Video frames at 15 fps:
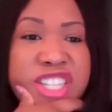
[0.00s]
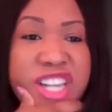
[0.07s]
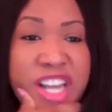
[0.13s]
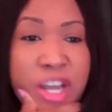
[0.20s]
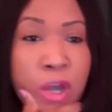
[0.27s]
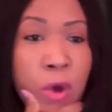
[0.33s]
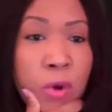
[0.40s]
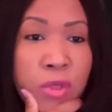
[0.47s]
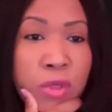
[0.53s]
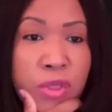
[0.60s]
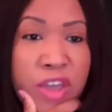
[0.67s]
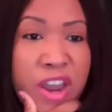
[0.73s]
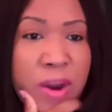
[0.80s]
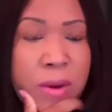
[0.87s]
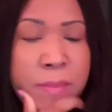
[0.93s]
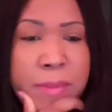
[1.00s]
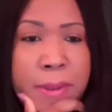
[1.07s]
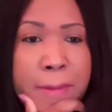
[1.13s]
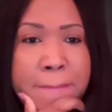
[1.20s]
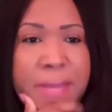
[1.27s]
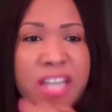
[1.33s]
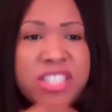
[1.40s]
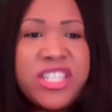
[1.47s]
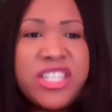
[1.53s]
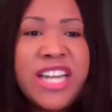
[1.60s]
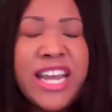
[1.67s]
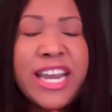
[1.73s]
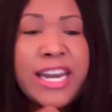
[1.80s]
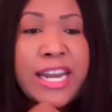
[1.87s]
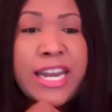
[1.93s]
She didn't go to therapy. She
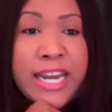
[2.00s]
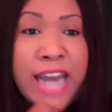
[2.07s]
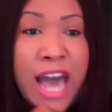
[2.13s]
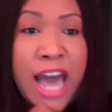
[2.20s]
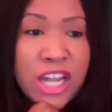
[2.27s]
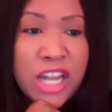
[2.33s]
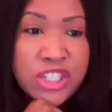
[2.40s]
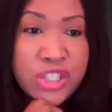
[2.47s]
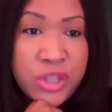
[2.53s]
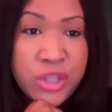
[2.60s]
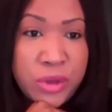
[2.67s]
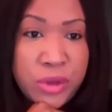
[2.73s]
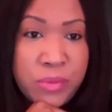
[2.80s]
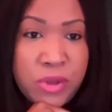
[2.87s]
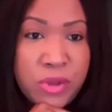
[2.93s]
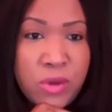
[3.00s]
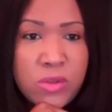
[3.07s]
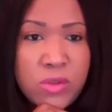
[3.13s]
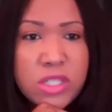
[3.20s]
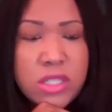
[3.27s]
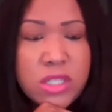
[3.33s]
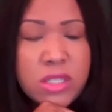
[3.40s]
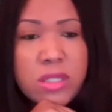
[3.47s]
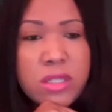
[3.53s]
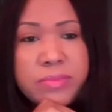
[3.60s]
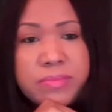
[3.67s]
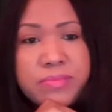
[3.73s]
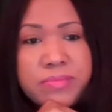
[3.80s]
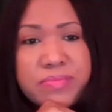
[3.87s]
didn't acknowledge the abuse.